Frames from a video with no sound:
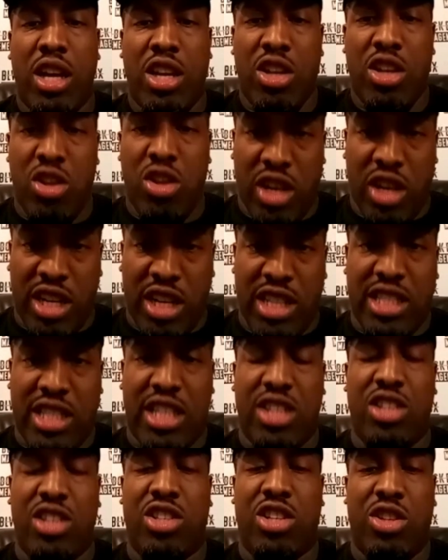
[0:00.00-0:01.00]
you lot
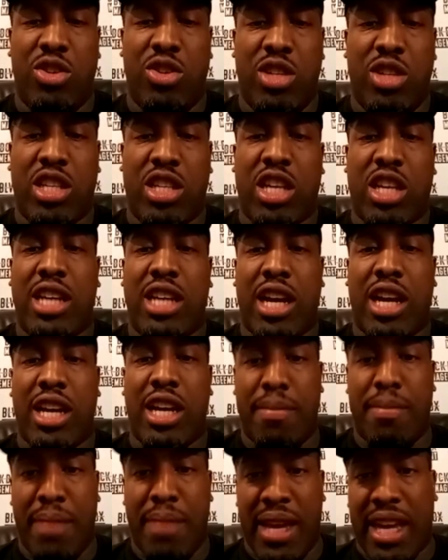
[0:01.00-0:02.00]
continue to do this, because I'm going
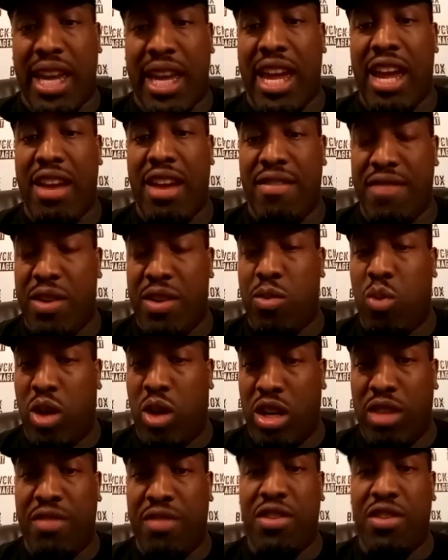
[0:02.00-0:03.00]
to make every
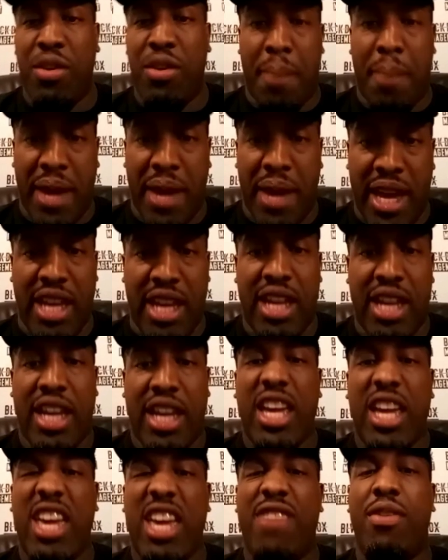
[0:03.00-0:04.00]
one of you pay
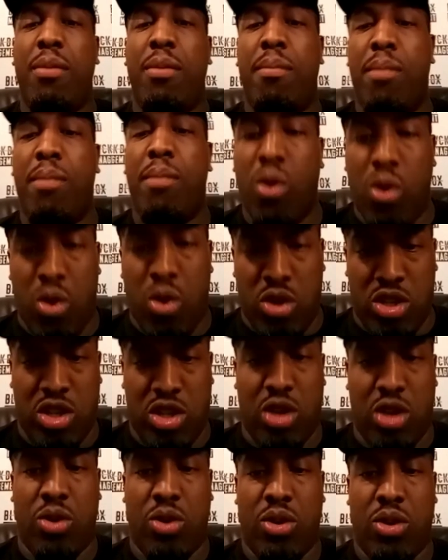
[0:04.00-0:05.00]
even more
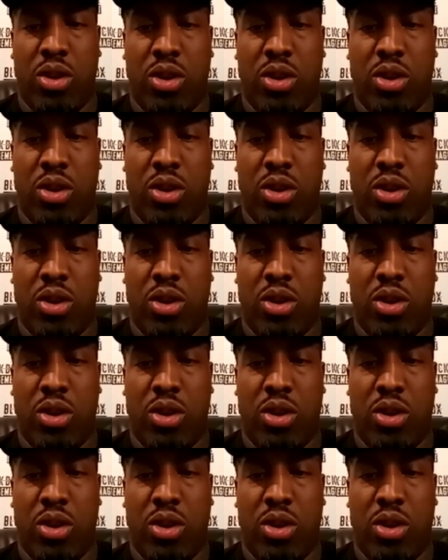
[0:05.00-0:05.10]
so